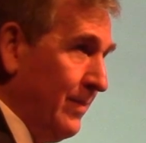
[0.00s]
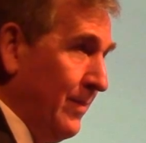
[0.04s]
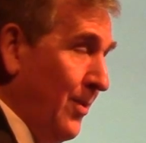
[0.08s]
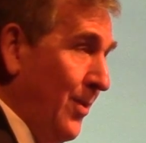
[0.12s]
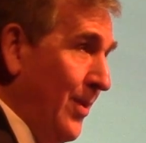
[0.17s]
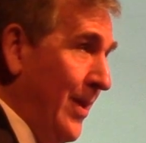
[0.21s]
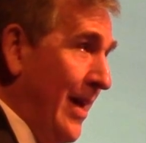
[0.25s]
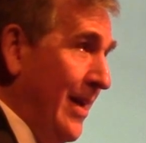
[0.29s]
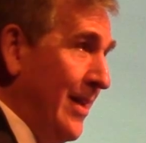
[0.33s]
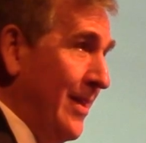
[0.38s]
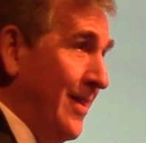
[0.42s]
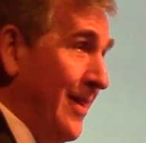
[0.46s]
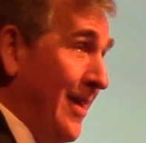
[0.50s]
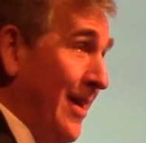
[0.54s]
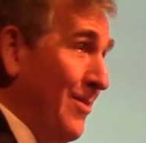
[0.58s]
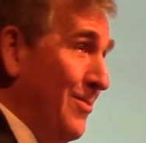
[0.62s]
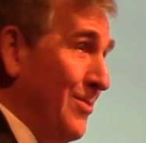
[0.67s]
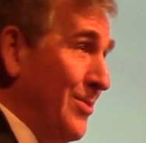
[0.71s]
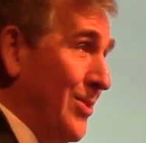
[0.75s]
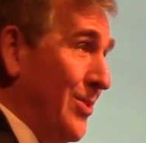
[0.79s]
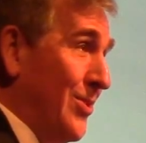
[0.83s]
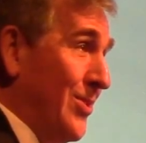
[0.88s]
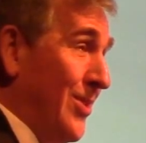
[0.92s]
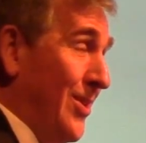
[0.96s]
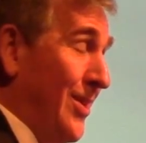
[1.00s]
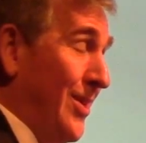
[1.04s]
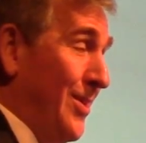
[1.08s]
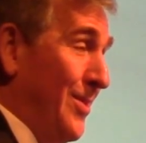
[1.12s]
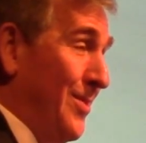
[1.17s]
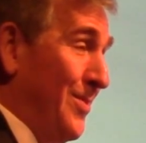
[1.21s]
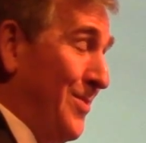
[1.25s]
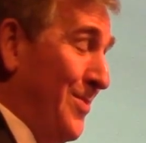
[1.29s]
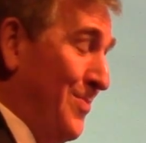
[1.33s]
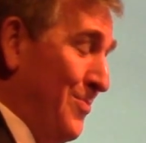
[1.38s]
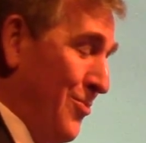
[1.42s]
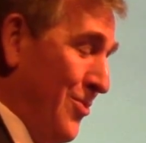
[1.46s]
Well, that was
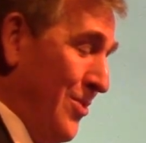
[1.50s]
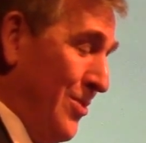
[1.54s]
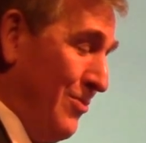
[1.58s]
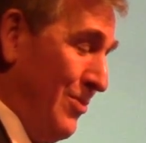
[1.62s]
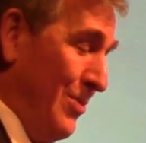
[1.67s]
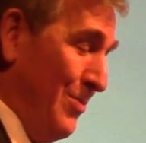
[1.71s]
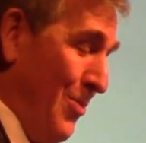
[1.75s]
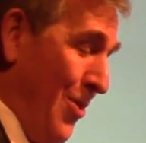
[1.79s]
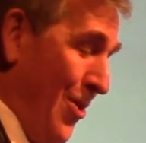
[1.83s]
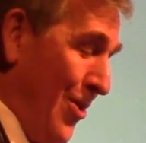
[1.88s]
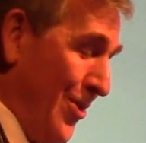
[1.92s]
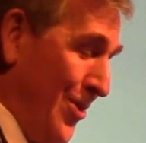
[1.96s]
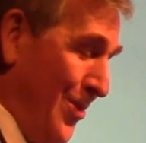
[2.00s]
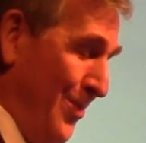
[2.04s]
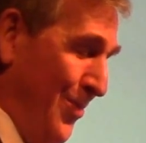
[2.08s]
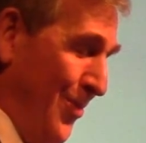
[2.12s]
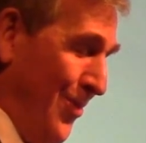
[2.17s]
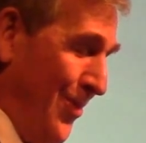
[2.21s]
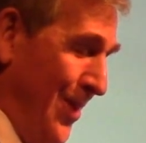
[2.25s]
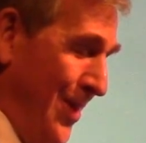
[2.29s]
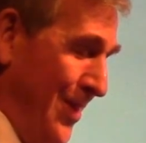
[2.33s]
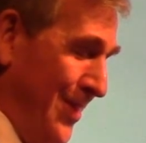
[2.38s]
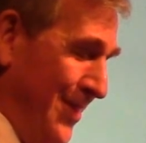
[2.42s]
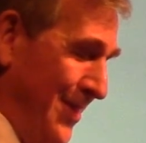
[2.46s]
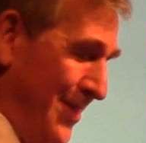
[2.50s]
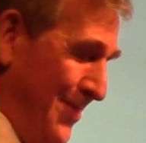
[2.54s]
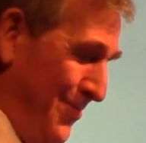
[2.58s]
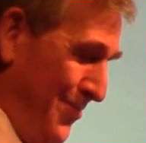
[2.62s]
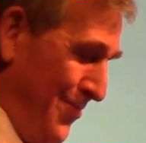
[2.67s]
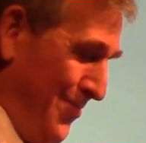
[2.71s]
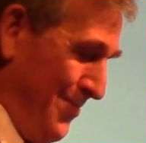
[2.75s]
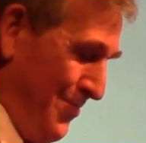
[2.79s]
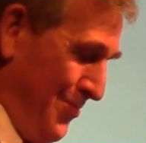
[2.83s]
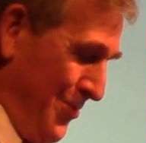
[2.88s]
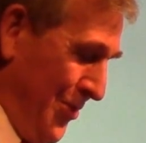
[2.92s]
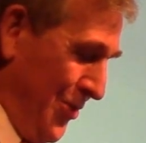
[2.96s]
pretty remarkable. I
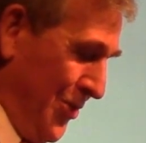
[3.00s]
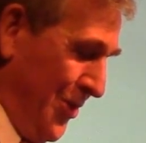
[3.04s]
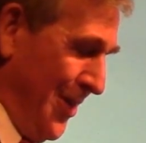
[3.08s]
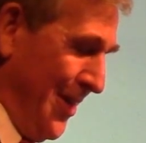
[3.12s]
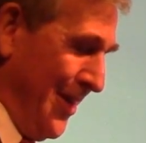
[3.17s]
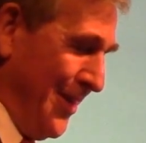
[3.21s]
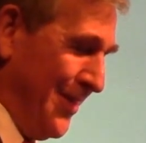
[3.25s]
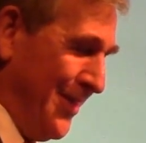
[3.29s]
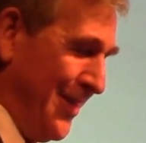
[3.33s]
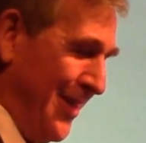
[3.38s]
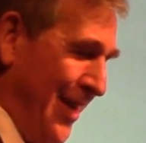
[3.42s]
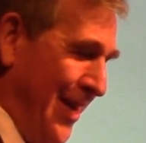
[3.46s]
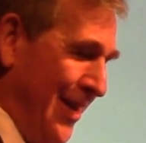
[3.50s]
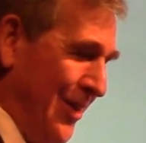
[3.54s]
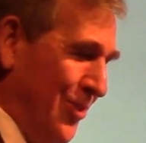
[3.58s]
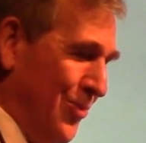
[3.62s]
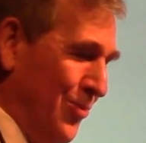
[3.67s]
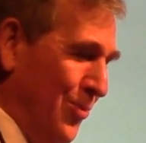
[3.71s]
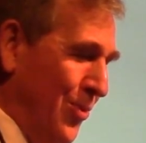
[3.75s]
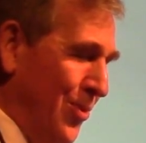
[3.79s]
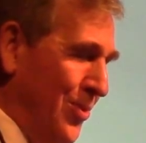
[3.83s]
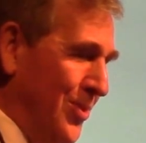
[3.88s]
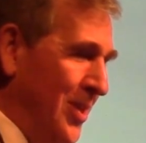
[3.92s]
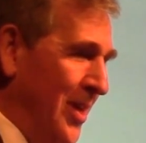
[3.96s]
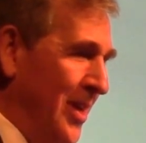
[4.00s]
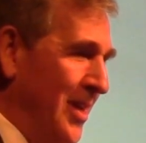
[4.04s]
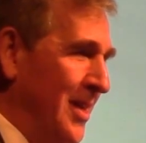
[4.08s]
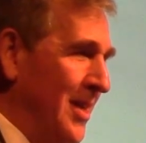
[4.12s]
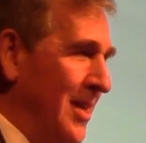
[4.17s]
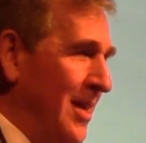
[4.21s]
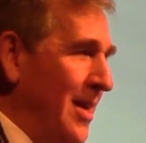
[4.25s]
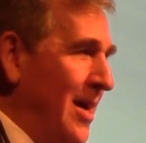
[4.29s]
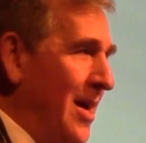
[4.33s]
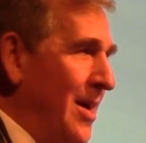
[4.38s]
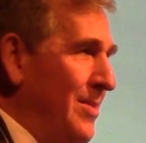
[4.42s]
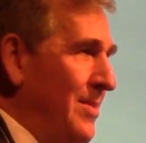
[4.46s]
appreciate Tank's work.
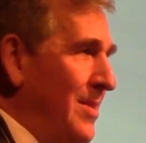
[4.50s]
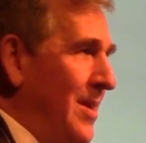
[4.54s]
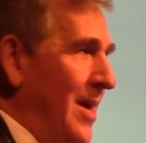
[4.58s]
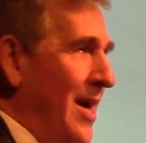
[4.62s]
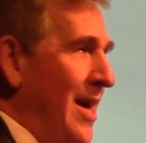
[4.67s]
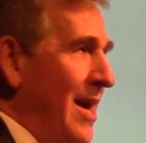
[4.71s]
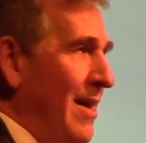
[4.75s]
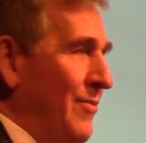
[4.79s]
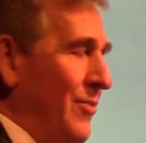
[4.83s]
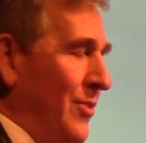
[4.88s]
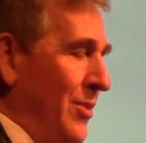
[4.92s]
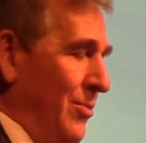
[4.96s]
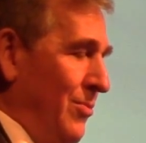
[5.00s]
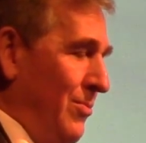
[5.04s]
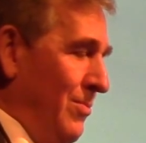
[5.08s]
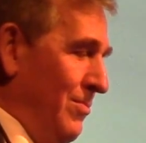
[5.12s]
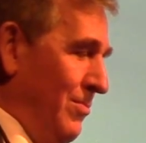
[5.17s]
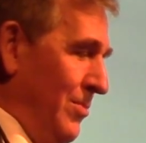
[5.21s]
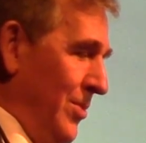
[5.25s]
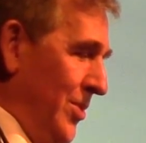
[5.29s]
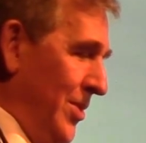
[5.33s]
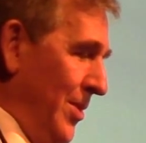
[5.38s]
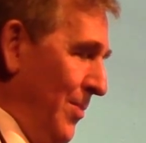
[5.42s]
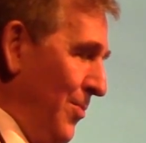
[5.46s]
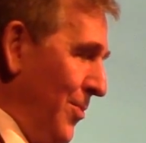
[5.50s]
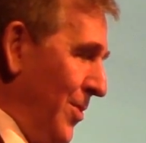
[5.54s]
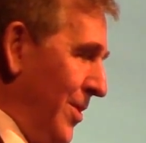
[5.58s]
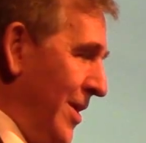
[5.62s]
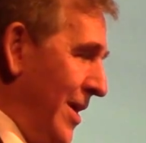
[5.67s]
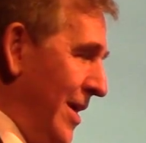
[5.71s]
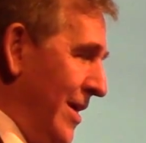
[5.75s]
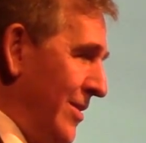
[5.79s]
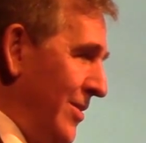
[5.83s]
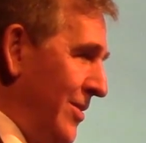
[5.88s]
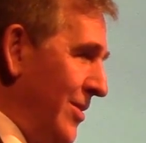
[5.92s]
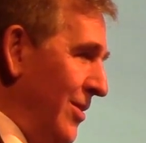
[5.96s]
I have to
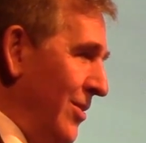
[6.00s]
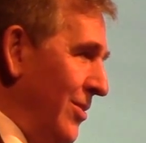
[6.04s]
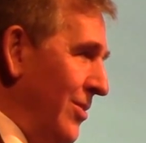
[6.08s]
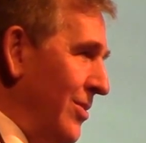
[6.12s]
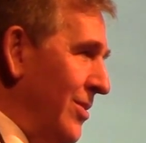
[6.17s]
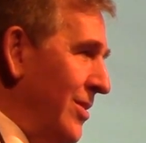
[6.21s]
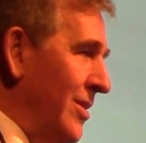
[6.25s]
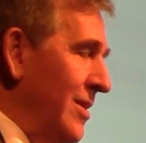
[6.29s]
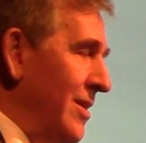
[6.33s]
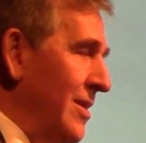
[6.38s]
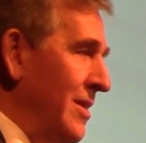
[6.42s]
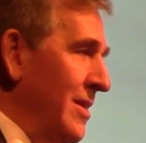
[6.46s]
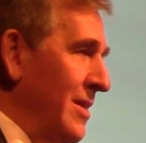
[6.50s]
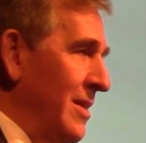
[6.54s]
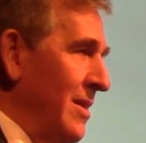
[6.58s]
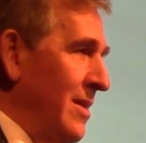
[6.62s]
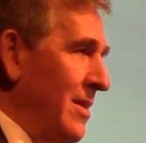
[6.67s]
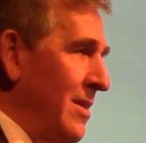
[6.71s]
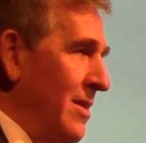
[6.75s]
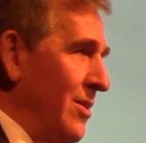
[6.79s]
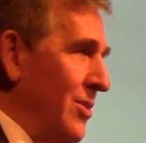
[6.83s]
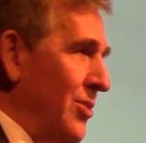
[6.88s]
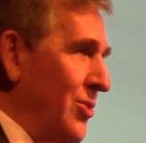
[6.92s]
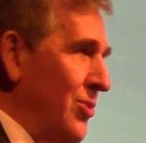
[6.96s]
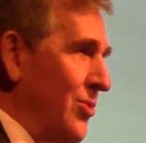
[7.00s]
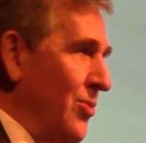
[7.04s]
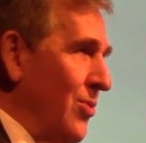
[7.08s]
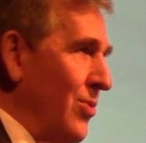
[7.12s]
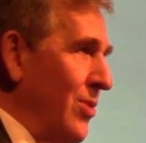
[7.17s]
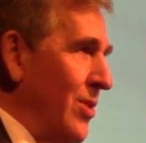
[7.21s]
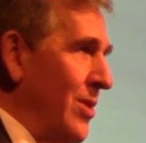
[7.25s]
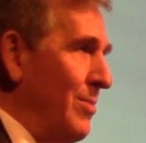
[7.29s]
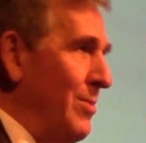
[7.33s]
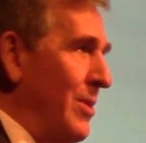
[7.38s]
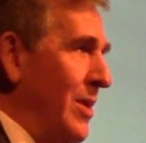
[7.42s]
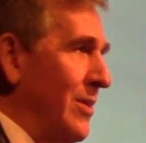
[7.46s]
reciprocate and tell a
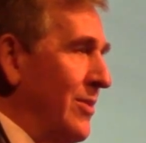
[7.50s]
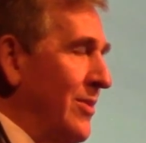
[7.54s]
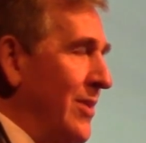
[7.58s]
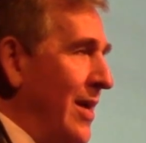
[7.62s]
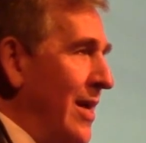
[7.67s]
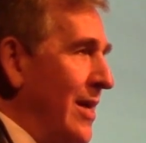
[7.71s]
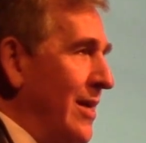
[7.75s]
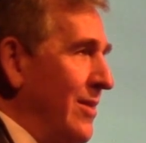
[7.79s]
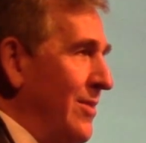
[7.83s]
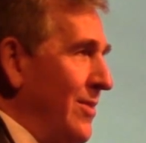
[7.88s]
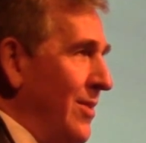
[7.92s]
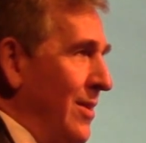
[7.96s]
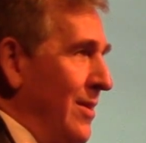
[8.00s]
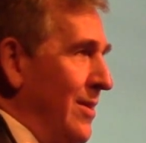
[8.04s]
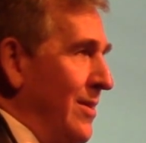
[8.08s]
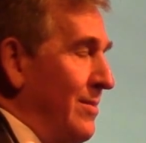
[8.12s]
story about Tank.